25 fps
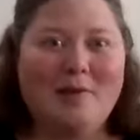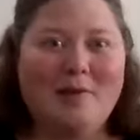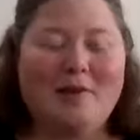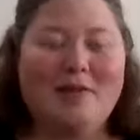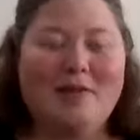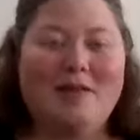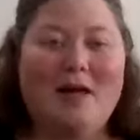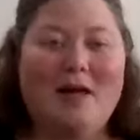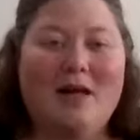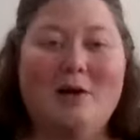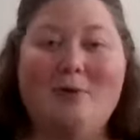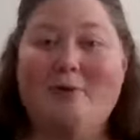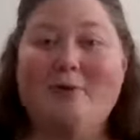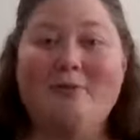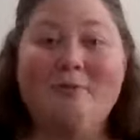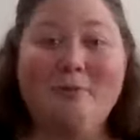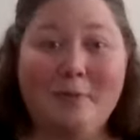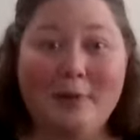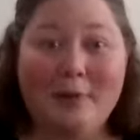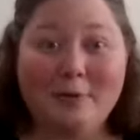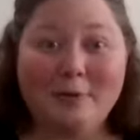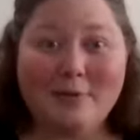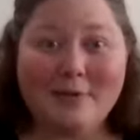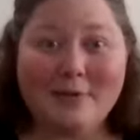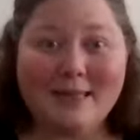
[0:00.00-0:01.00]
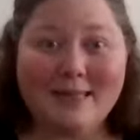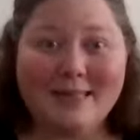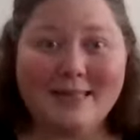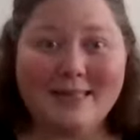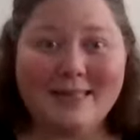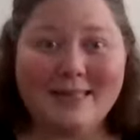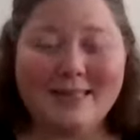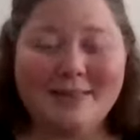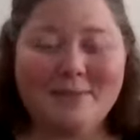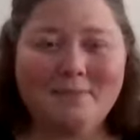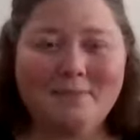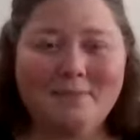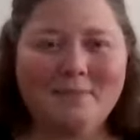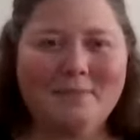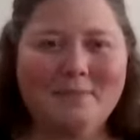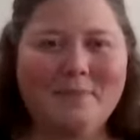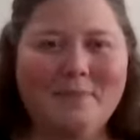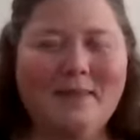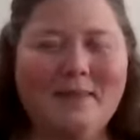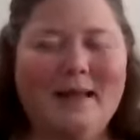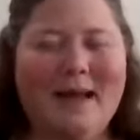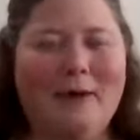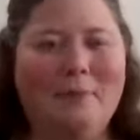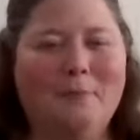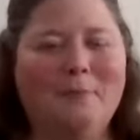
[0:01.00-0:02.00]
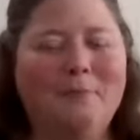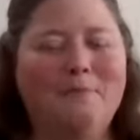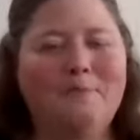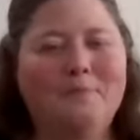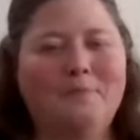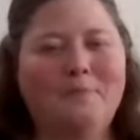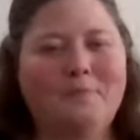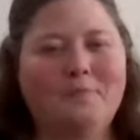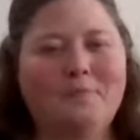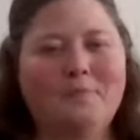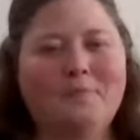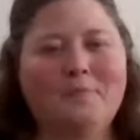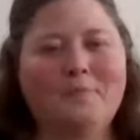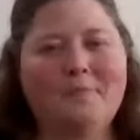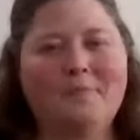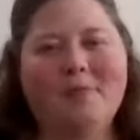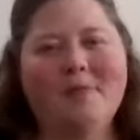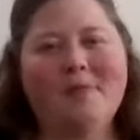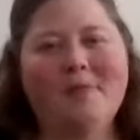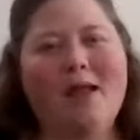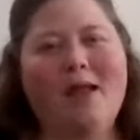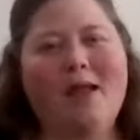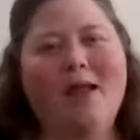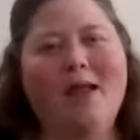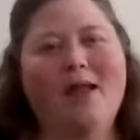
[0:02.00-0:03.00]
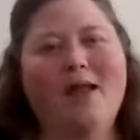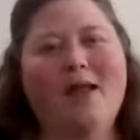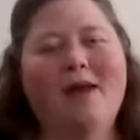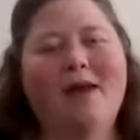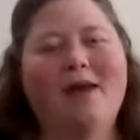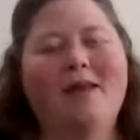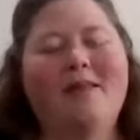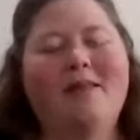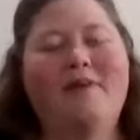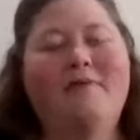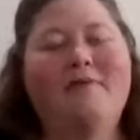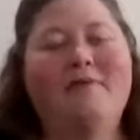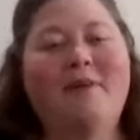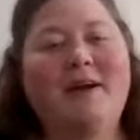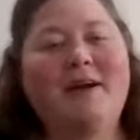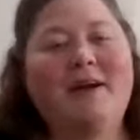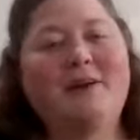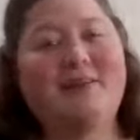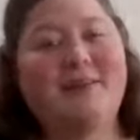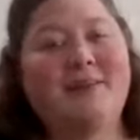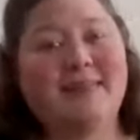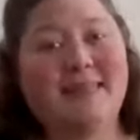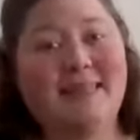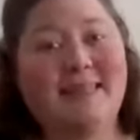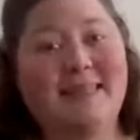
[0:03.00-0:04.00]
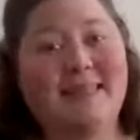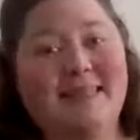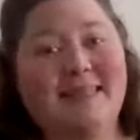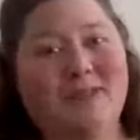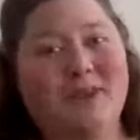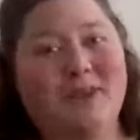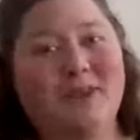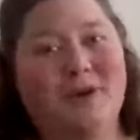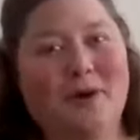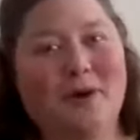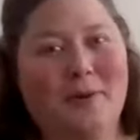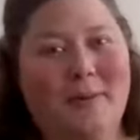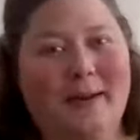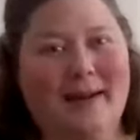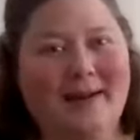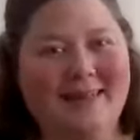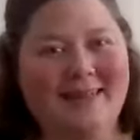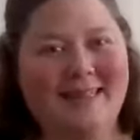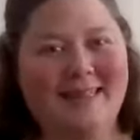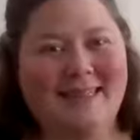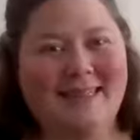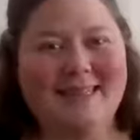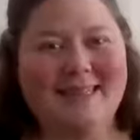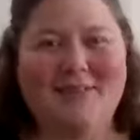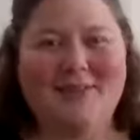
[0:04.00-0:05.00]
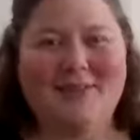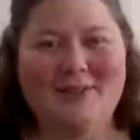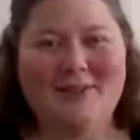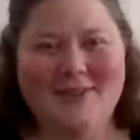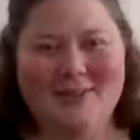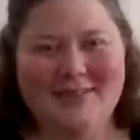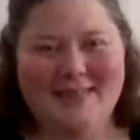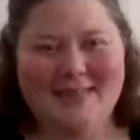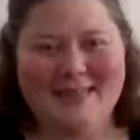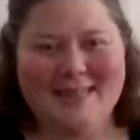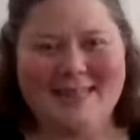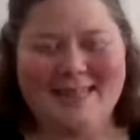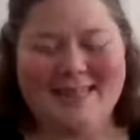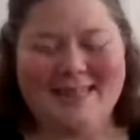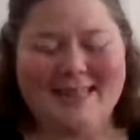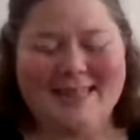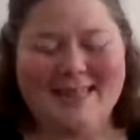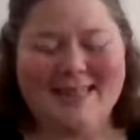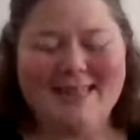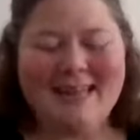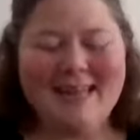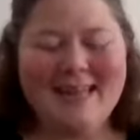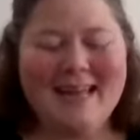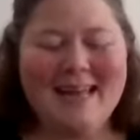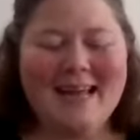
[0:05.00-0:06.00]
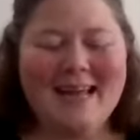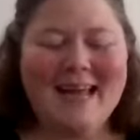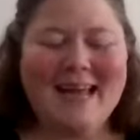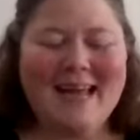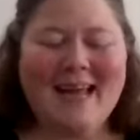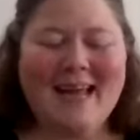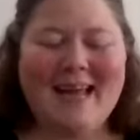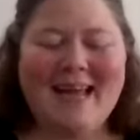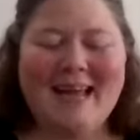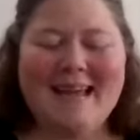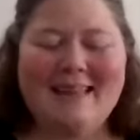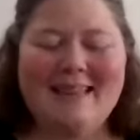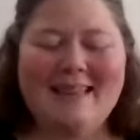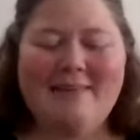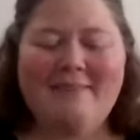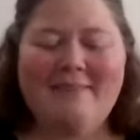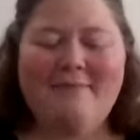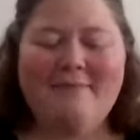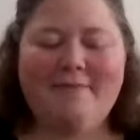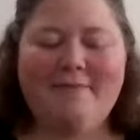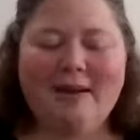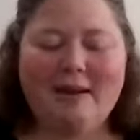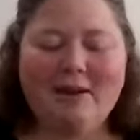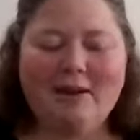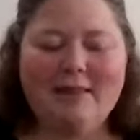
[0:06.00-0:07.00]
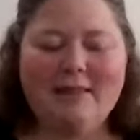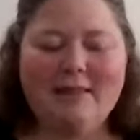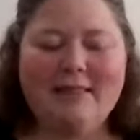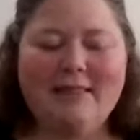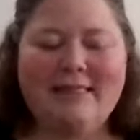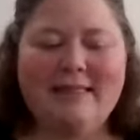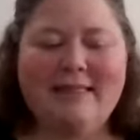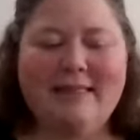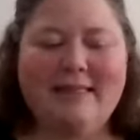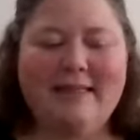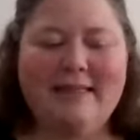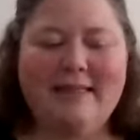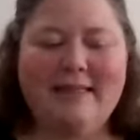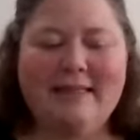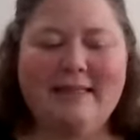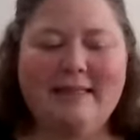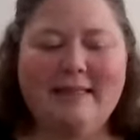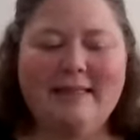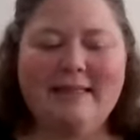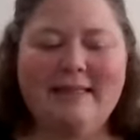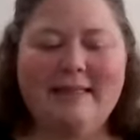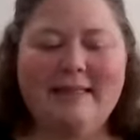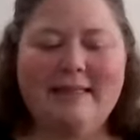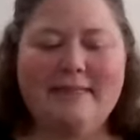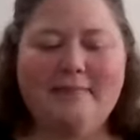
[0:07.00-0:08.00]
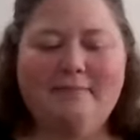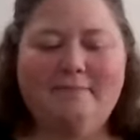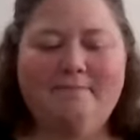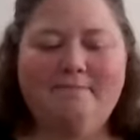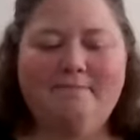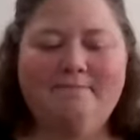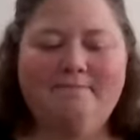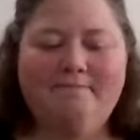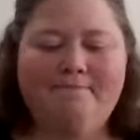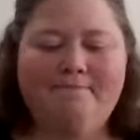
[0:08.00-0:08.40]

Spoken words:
or the law of Moses. Now, the Pharisees are about to enter the scene. And the Pharisees,